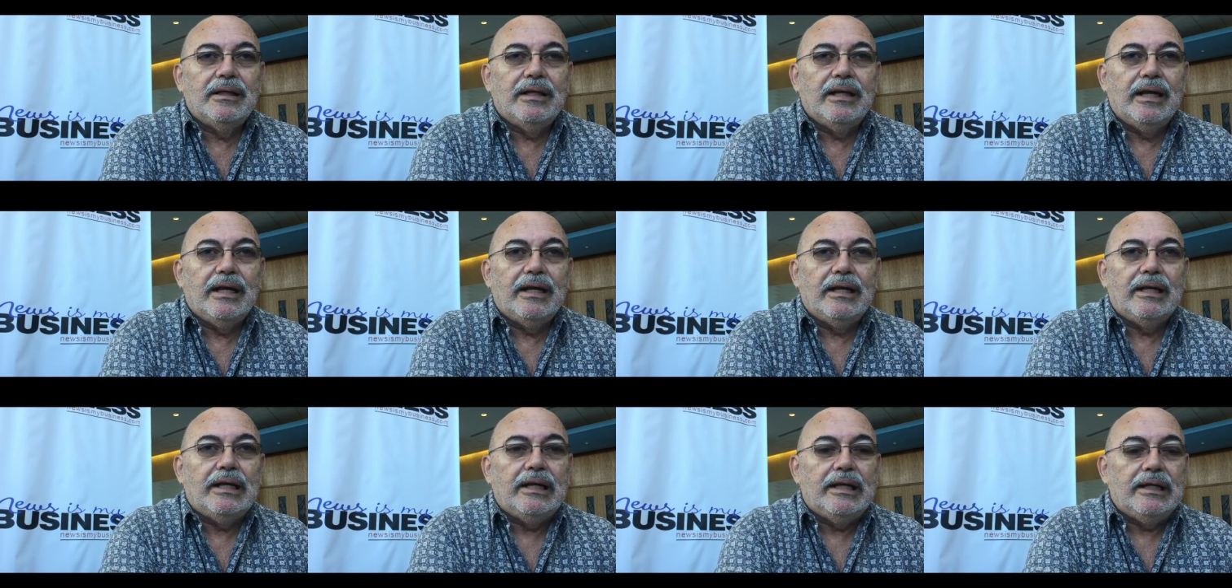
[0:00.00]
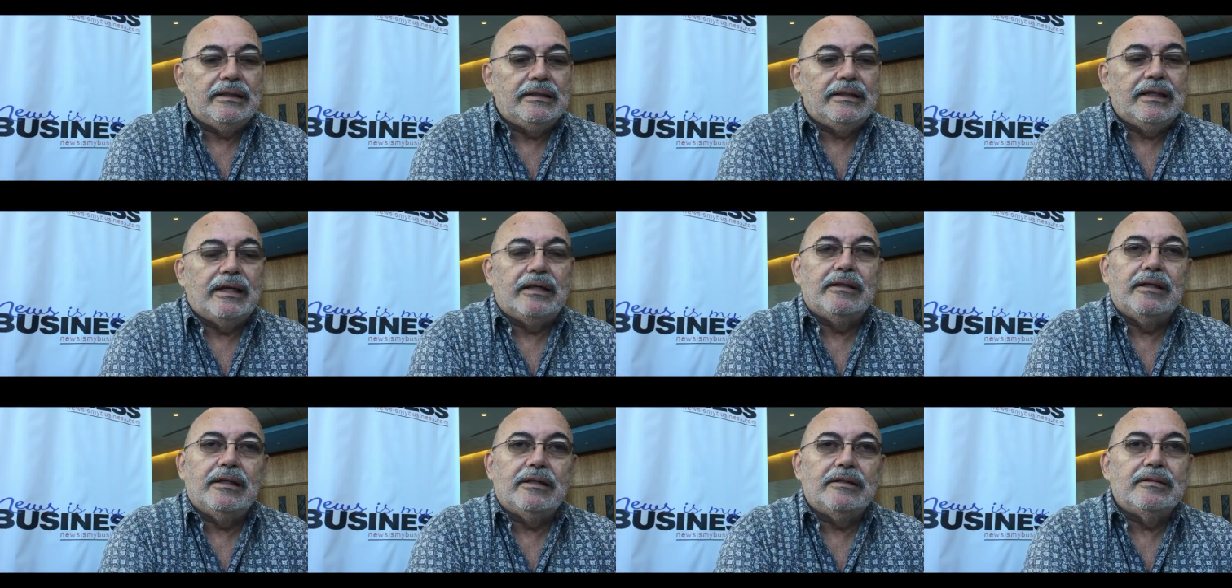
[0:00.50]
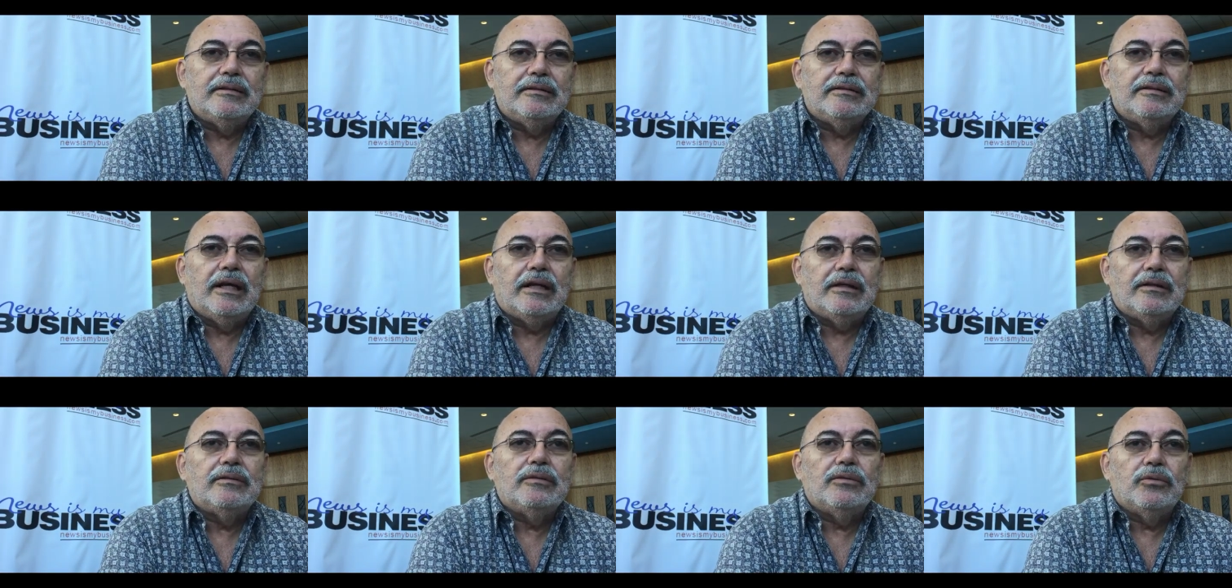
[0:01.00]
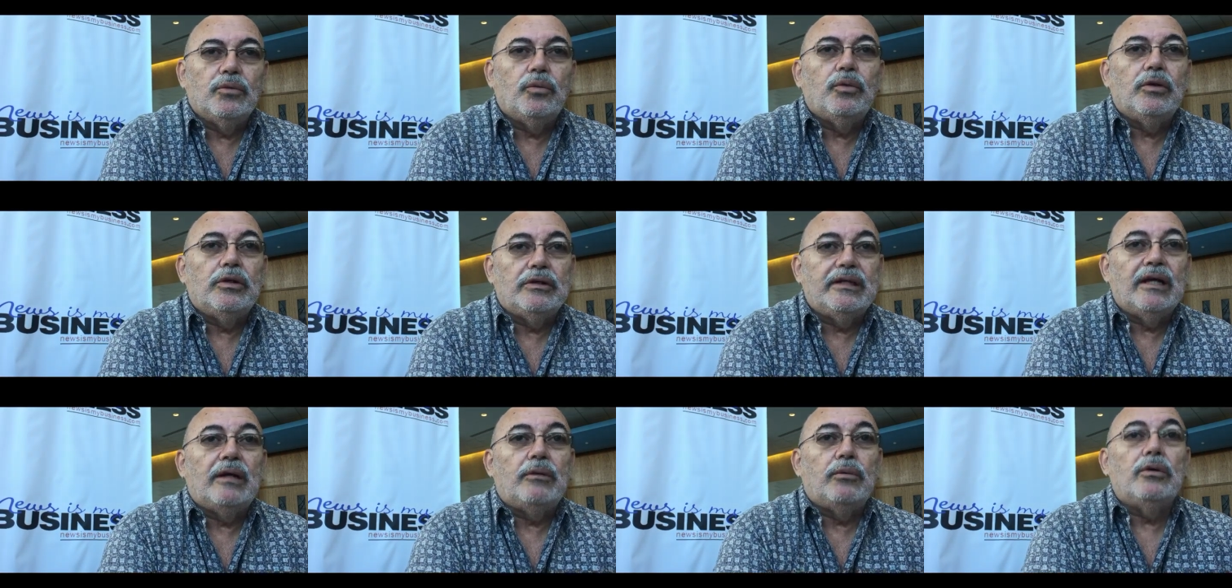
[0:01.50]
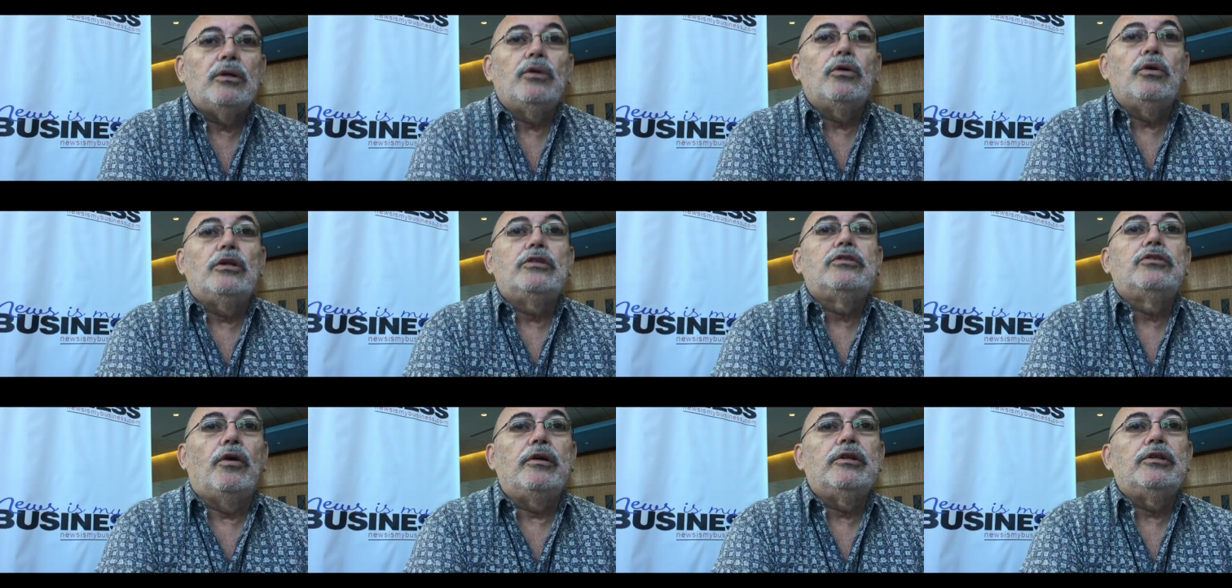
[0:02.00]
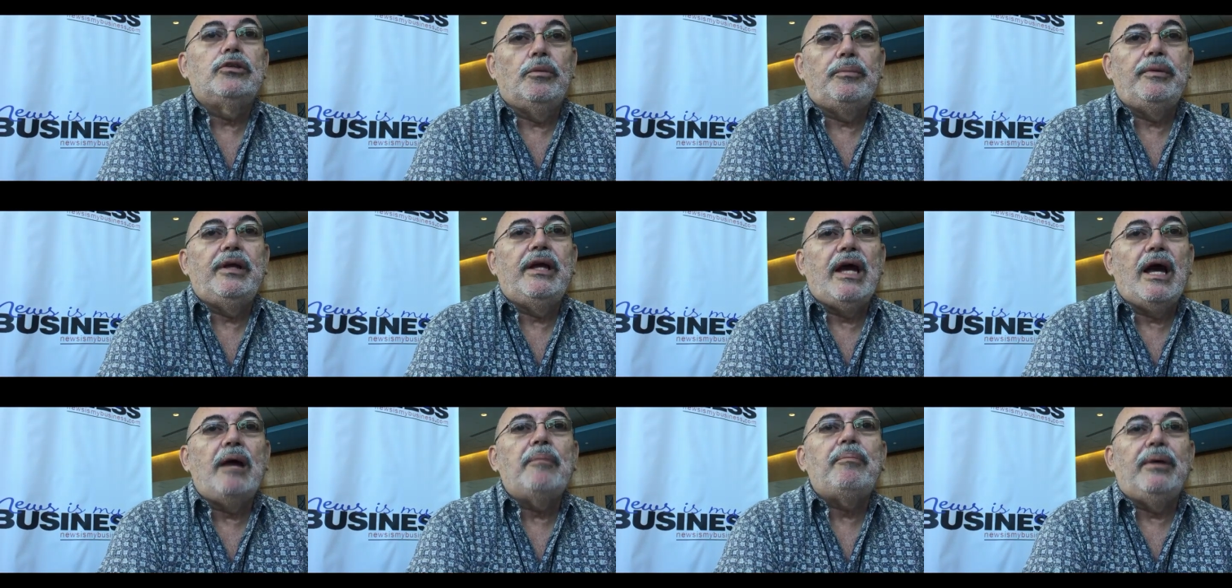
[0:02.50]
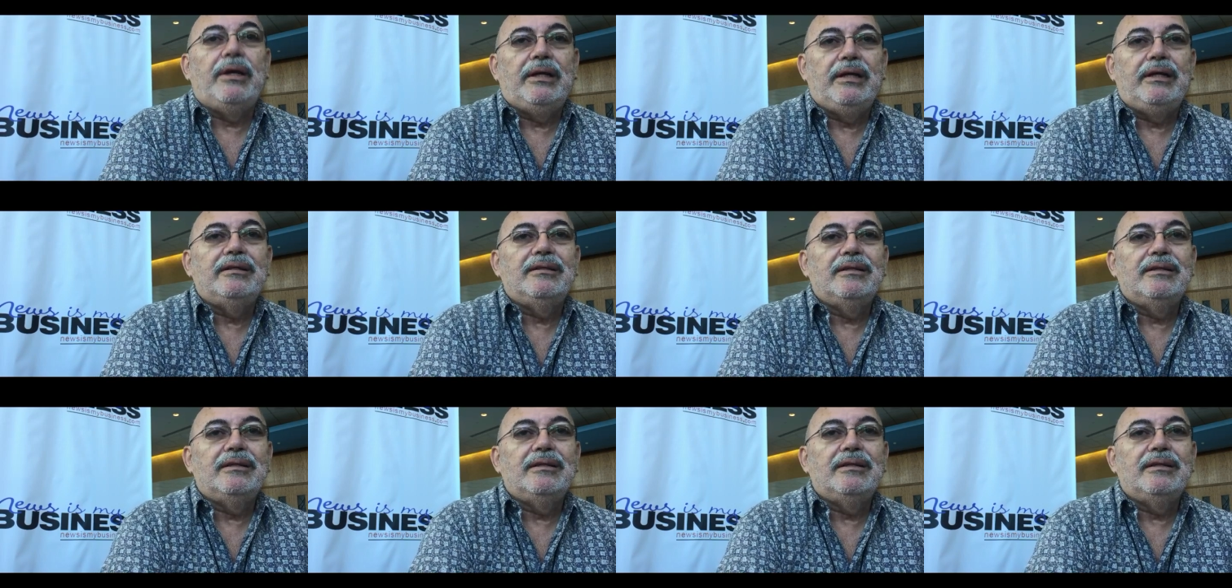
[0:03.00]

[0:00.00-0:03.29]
Eh, that eh, that that was going to be happening.